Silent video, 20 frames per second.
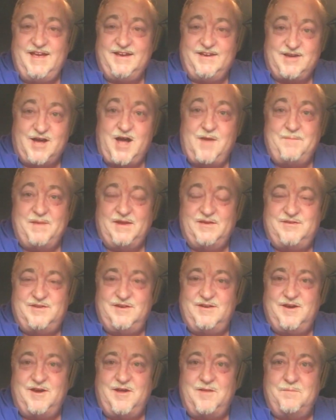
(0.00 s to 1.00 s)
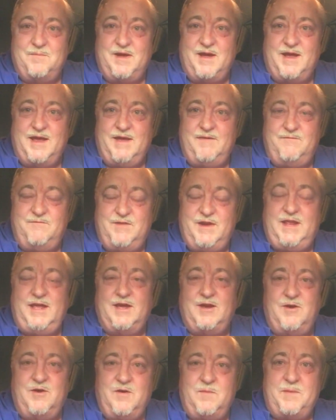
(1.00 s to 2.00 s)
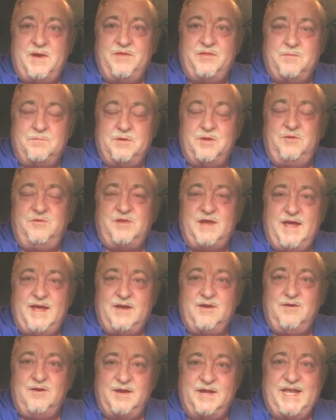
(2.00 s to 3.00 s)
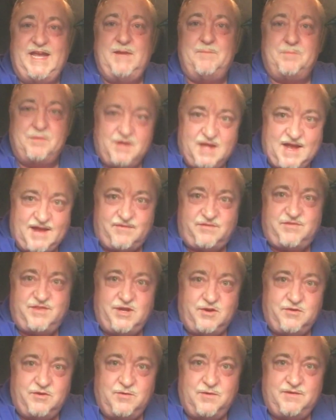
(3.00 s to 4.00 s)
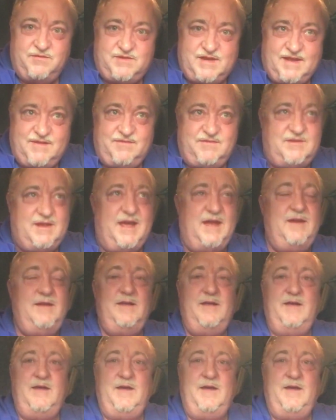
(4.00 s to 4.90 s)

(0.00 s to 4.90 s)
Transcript: commented on my video about the Blue Tiger Elite Plus, their newest headset,